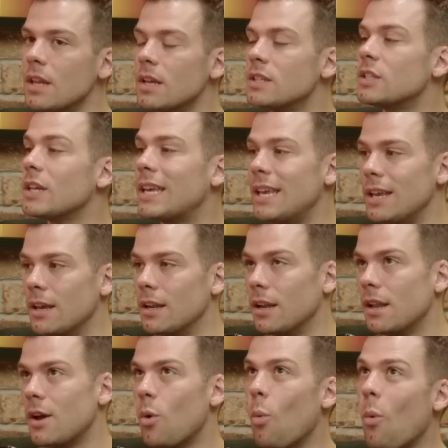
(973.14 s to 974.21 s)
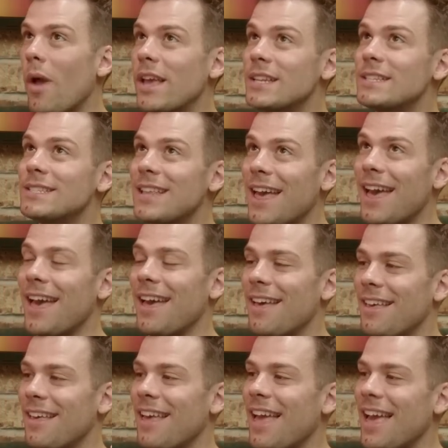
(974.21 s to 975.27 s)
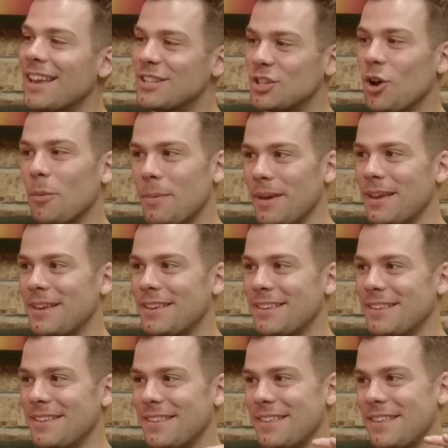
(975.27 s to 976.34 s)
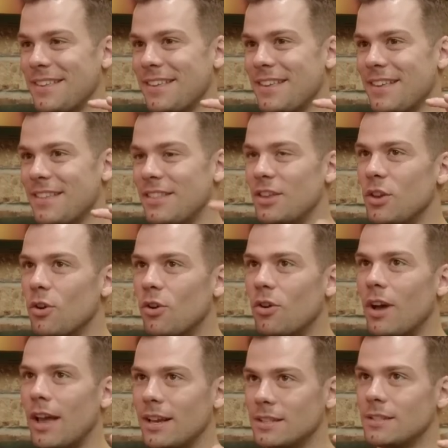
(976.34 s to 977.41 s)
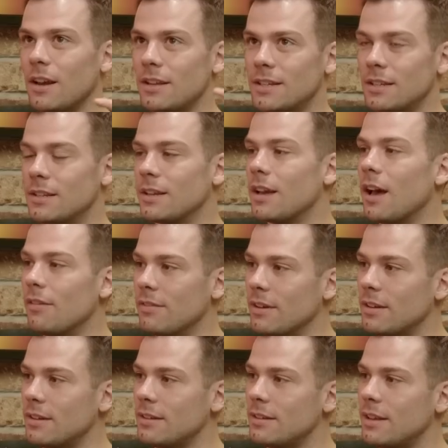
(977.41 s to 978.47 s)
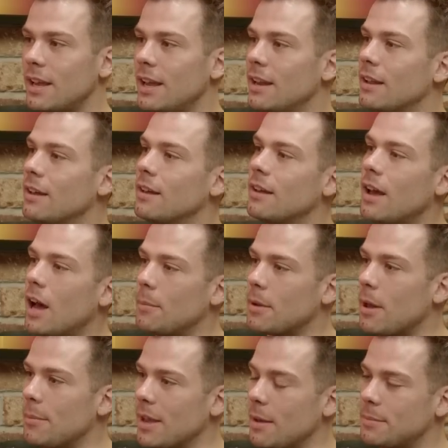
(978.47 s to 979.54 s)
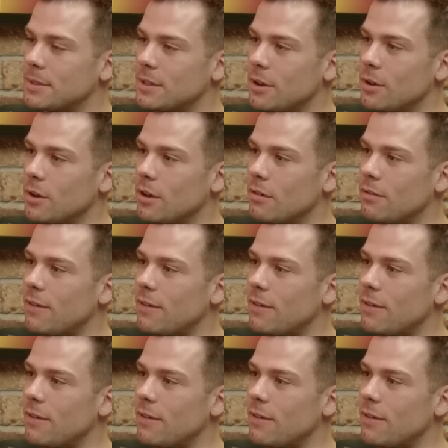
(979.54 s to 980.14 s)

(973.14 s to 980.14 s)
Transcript: so, Keegan, is there a topic that you're excited to cover in an upcoming episode of